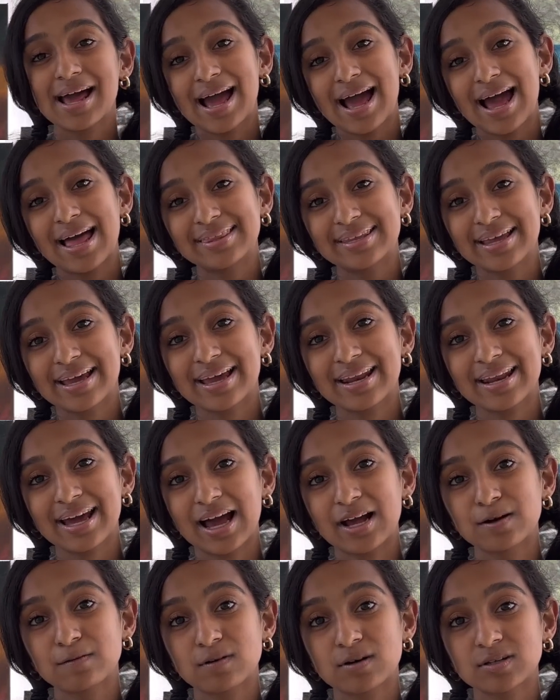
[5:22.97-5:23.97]
And then
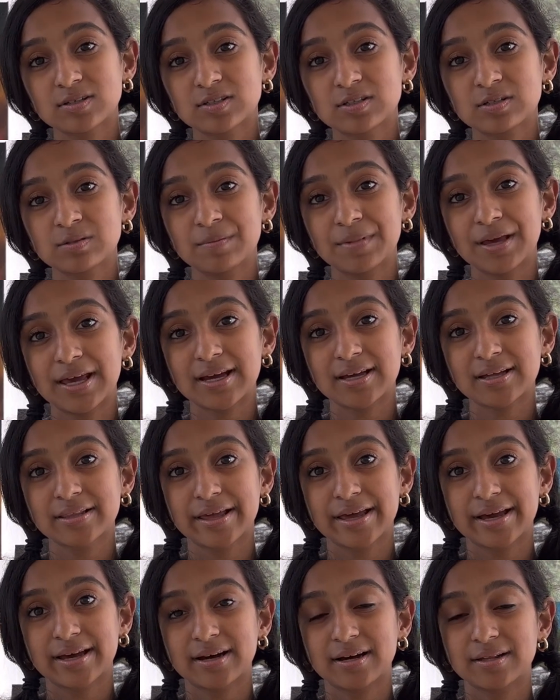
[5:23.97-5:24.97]
I want to make
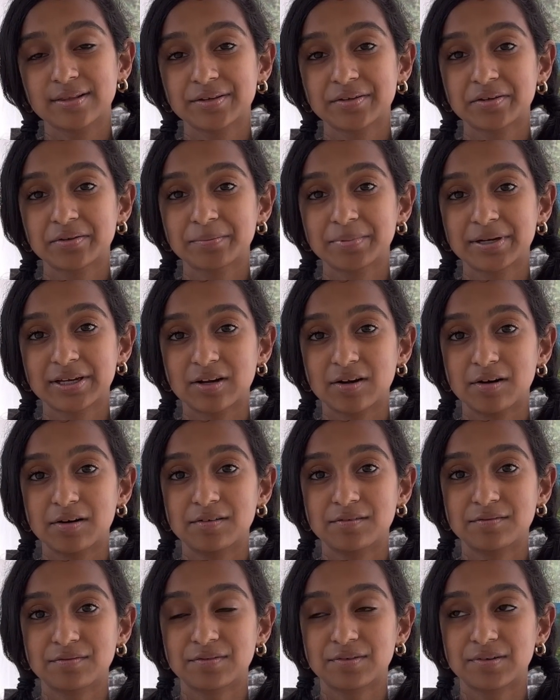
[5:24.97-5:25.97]
like a little bit
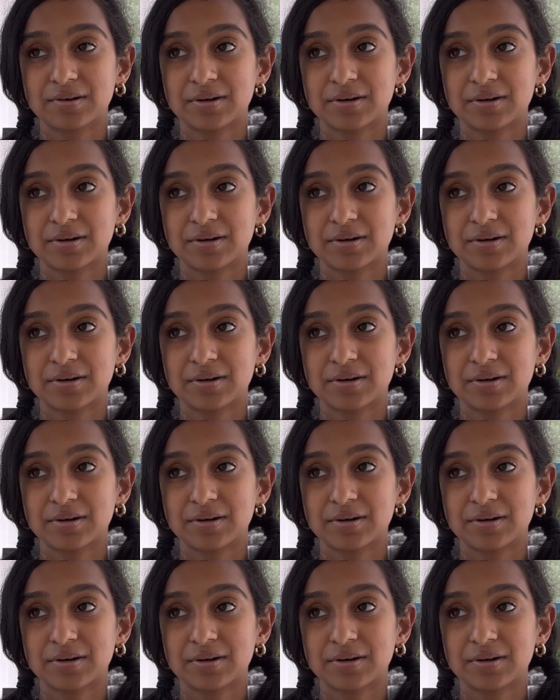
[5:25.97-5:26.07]
of,